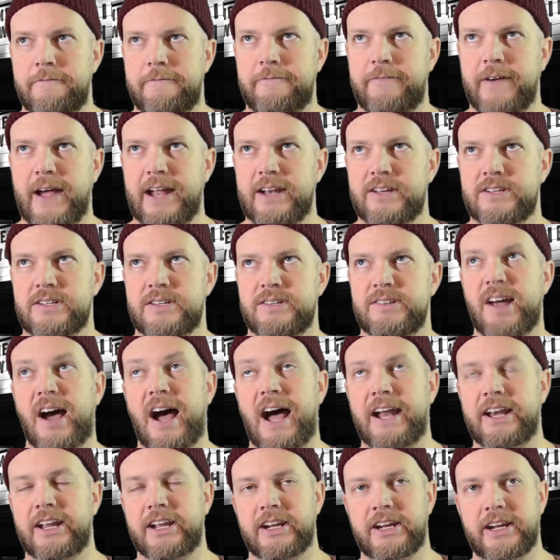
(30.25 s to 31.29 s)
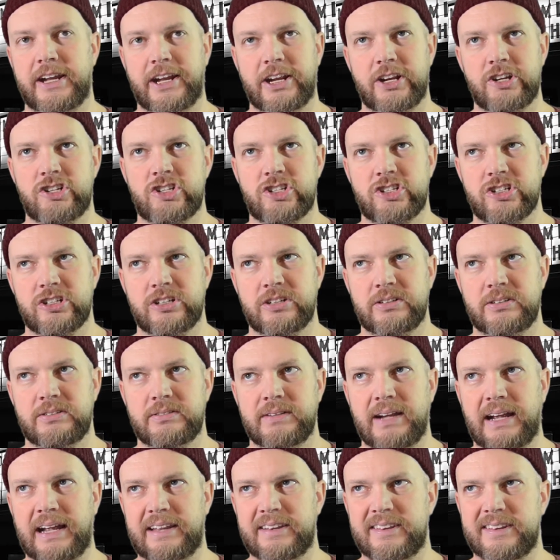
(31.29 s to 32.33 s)
fet.ish
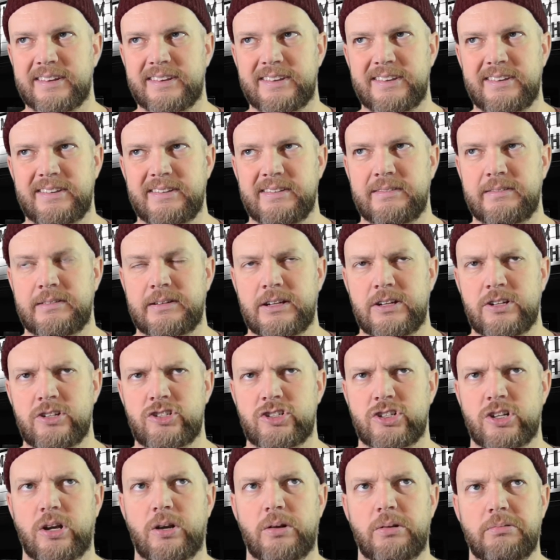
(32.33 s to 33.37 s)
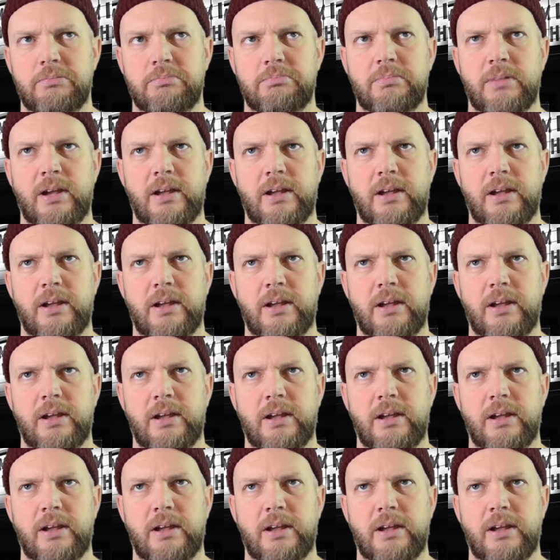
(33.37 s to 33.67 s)
as it's shown,